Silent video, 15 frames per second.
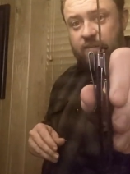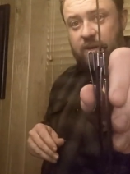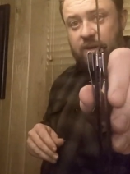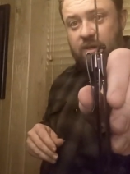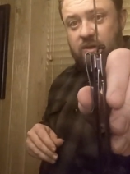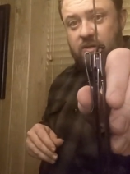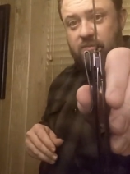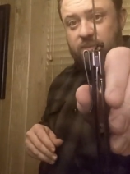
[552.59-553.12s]
I
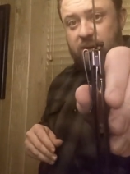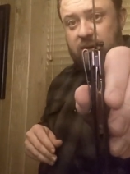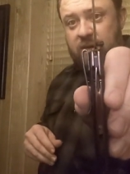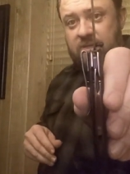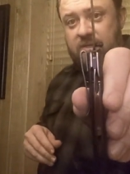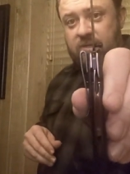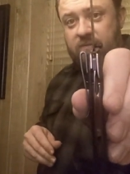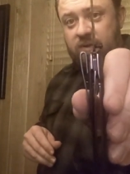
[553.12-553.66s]
mean, it is
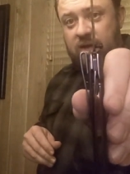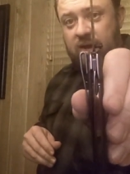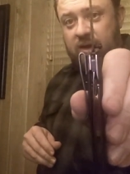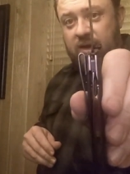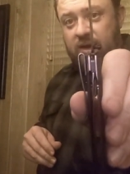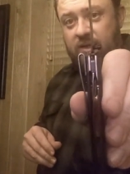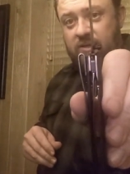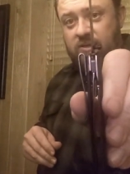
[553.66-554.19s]
positive
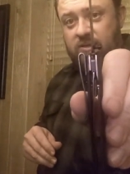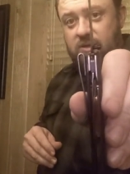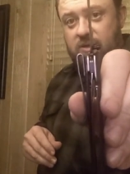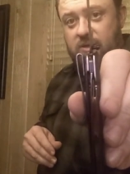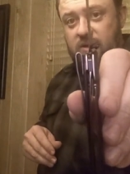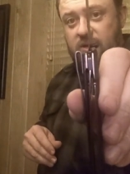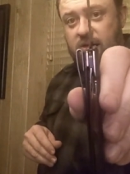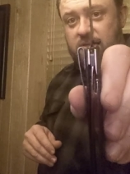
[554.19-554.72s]
locking. It's,
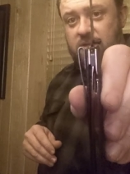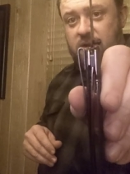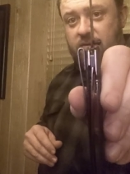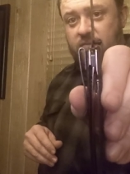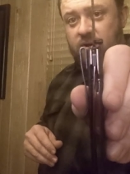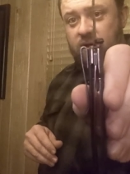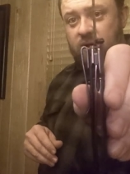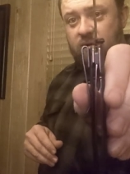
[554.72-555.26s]
it's
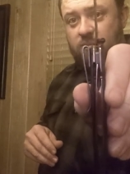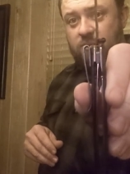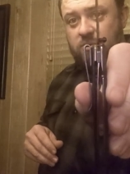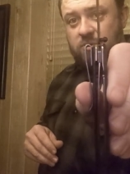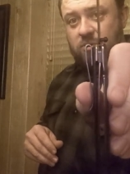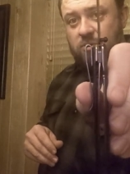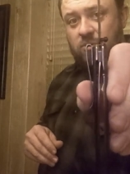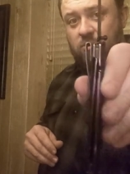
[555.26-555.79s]
covering
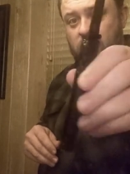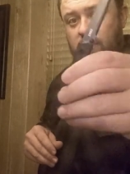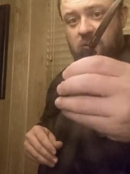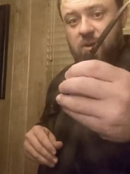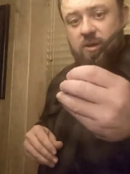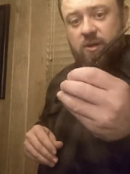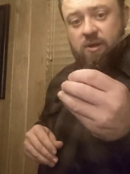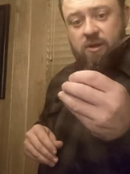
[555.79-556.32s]
almost the whole
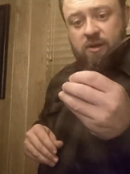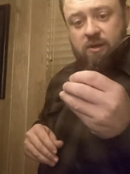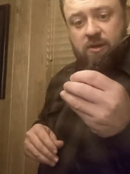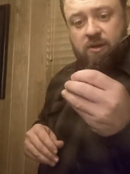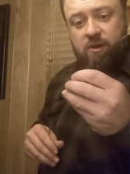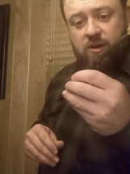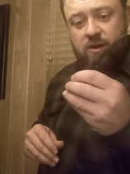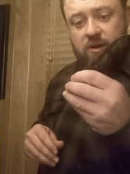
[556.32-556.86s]

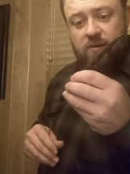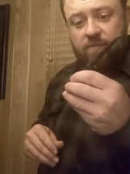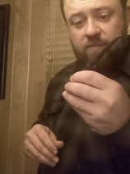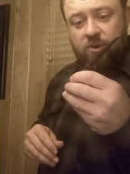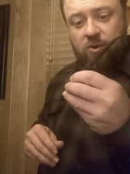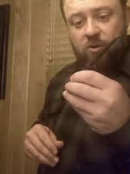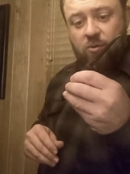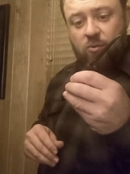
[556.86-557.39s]
Uh,
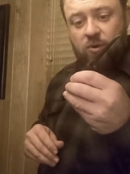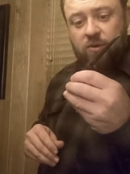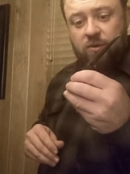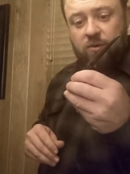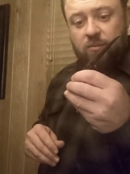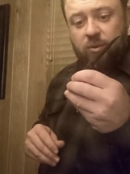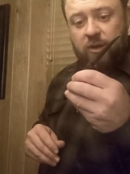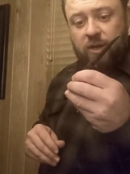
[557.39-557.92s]
the whole
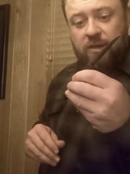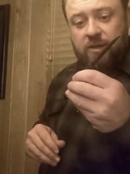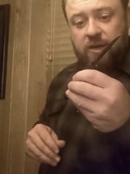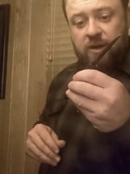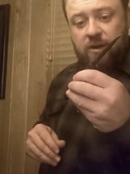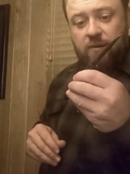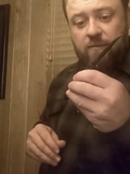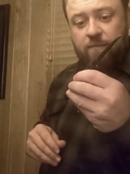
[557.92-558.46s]
width of the blade
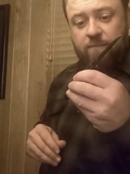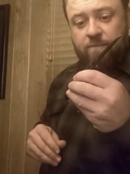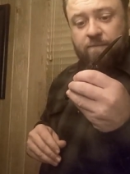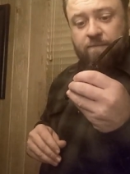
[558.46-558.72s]
there.